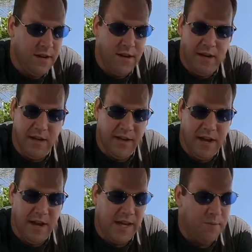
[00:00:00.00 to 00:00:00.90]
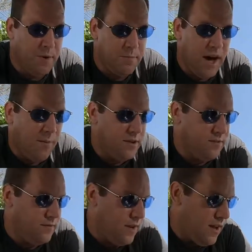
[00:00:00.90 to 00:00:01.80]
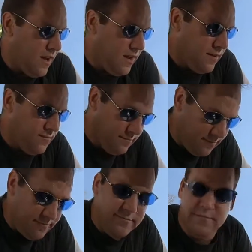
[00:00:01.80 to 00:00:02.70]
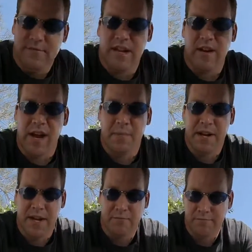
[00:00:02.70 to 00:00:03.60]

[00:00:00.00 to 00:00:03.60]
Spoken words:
And yeah, I came up bobbing, and that's how I got my name.